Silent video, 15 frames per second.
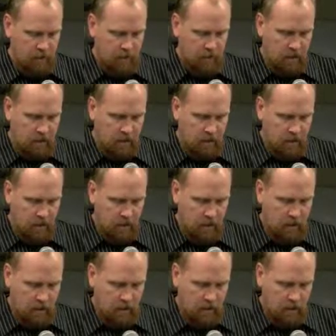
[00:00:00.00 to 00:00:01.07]

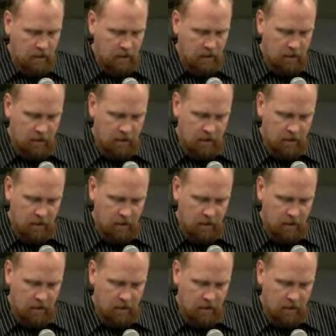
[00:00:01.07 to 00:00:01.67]
[no speech]